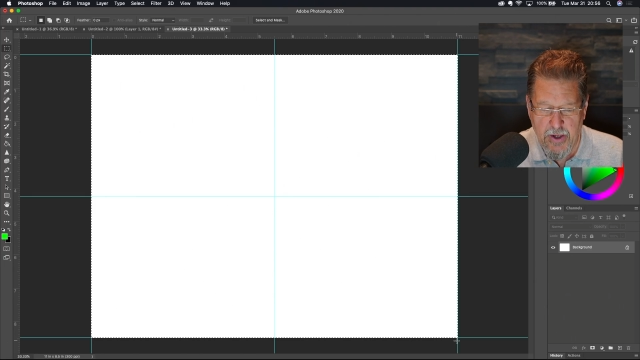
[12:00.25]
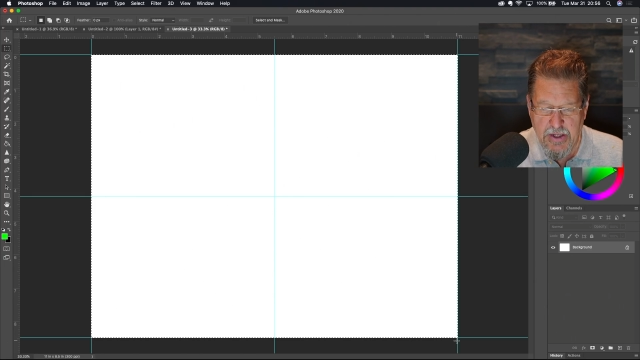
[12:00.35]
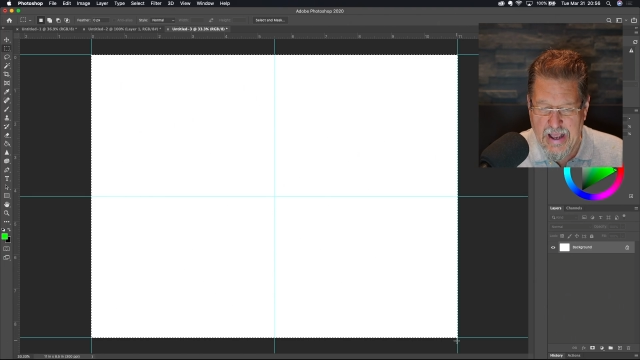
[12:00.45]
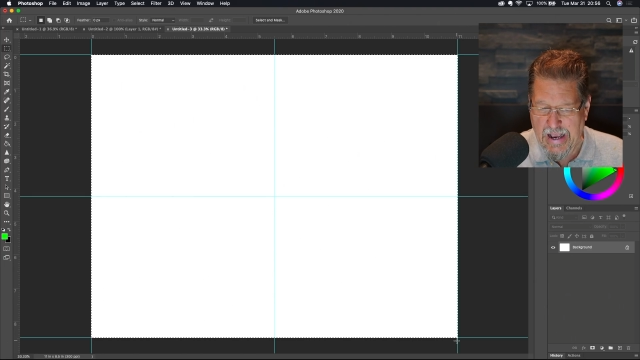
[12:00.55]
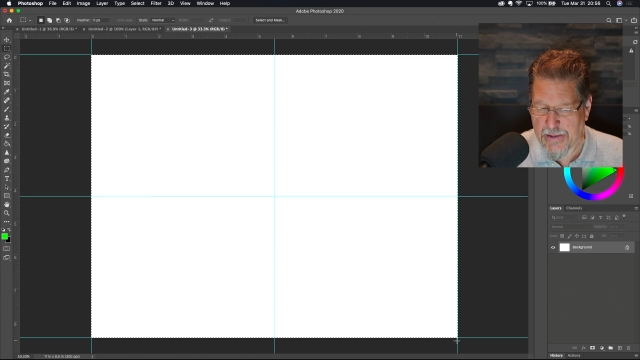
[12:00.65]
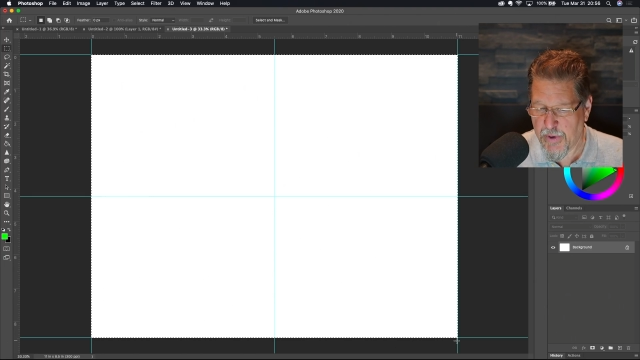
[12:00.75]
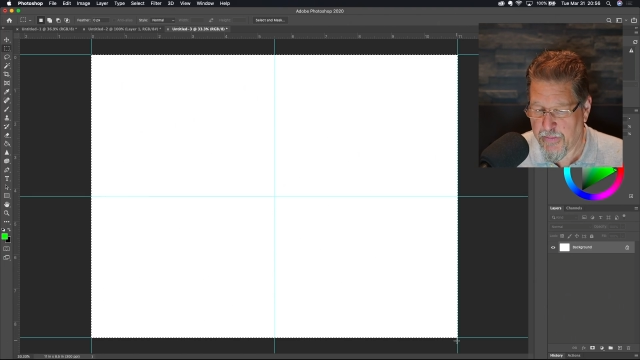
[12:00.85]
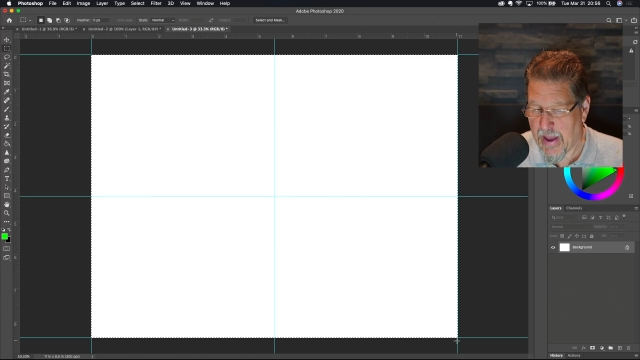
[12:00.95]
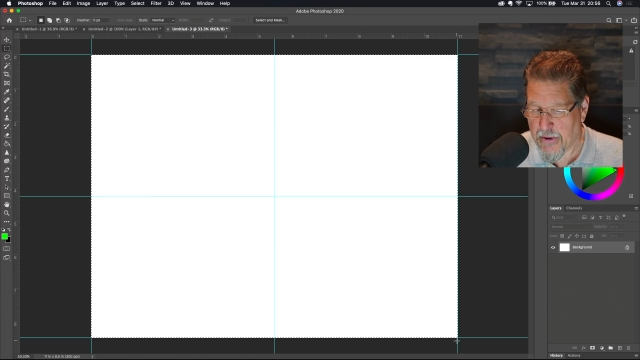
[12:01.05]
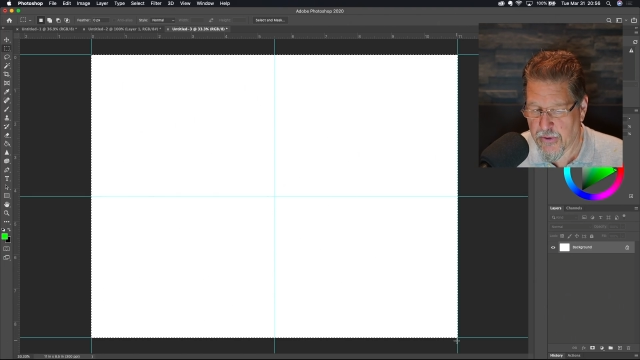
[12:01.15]
document
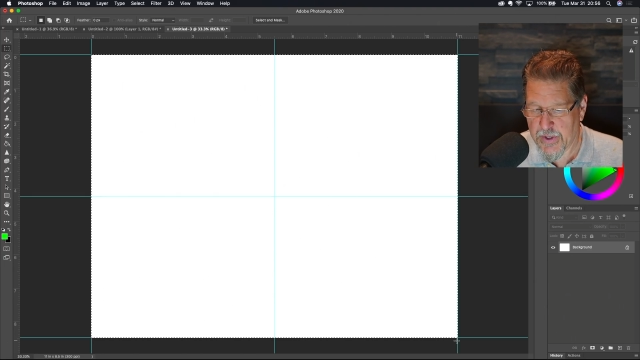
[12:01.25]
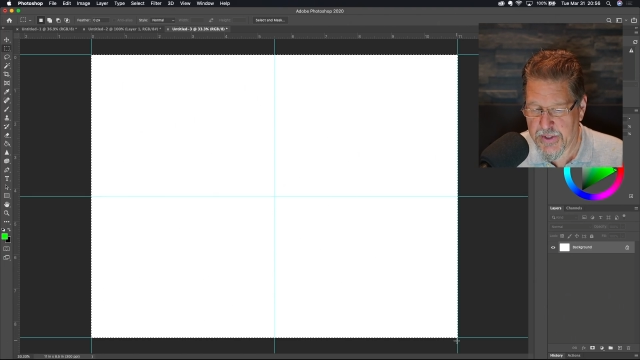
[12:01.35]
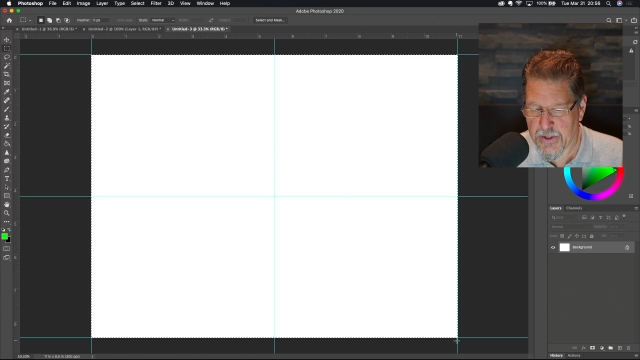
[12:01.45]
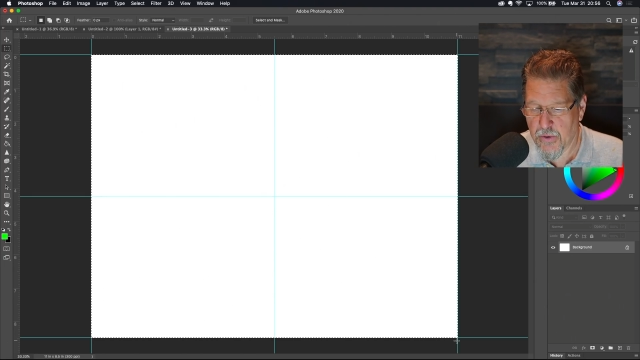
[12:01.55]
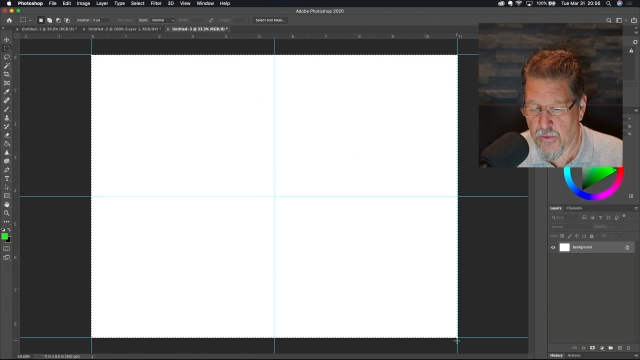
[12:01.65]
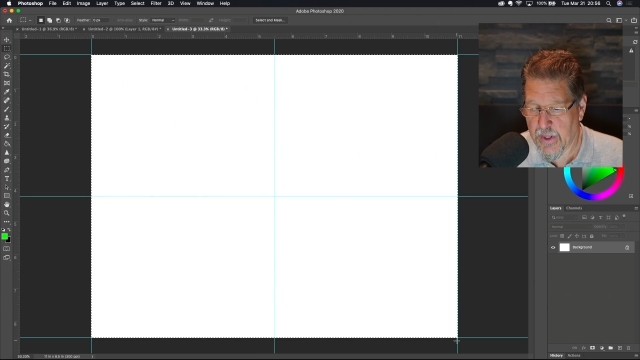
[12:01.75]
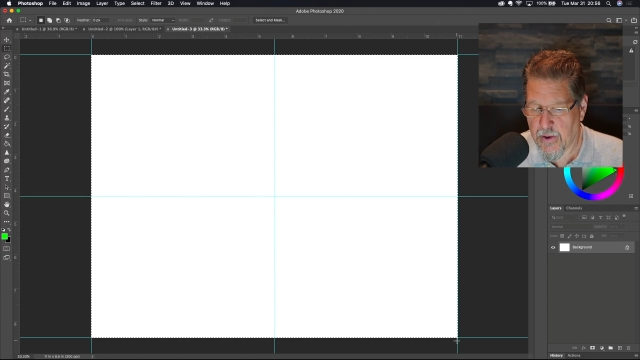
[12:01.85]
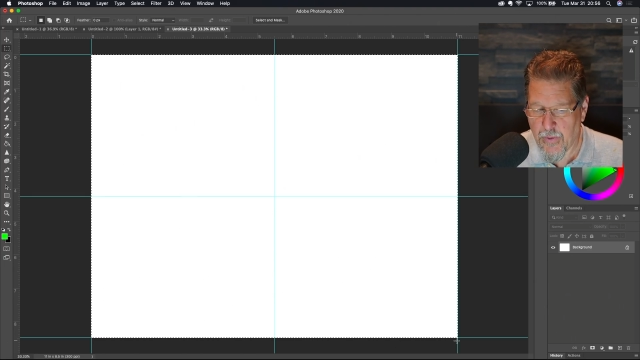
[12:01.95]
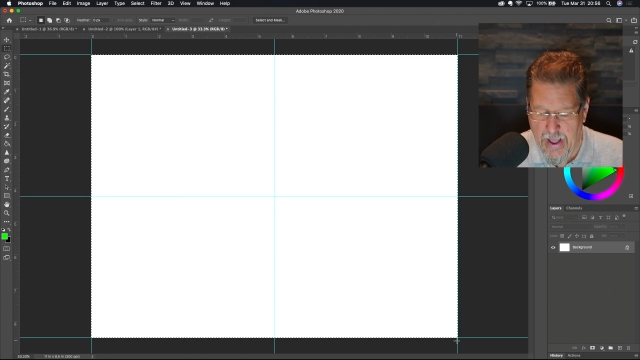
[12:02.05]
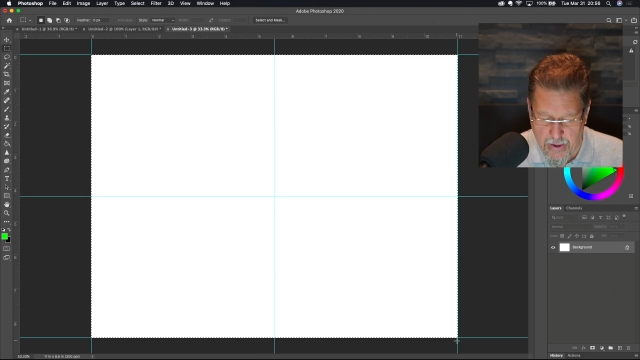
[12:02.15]
boundaries really
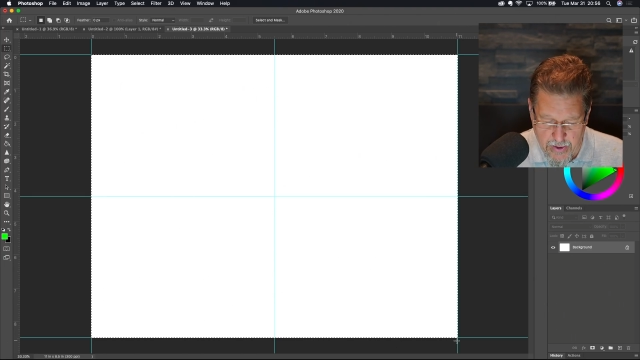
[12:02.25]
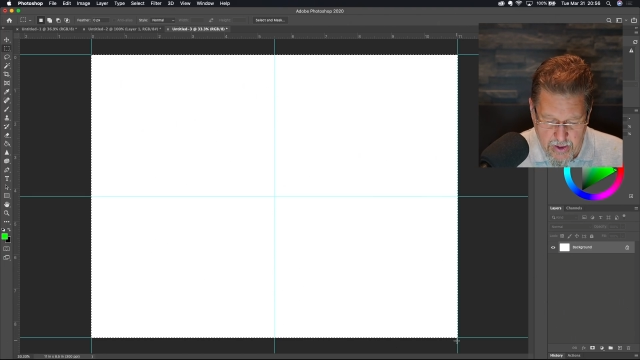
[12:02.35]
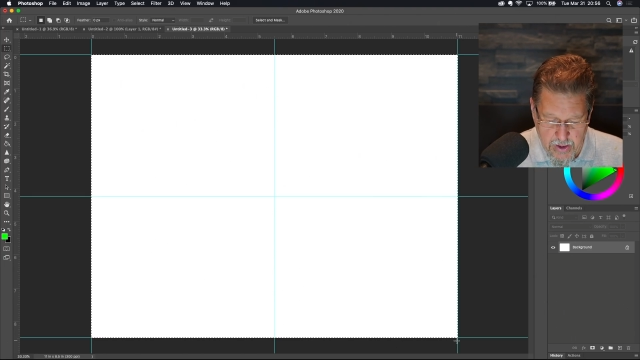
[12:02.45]
well.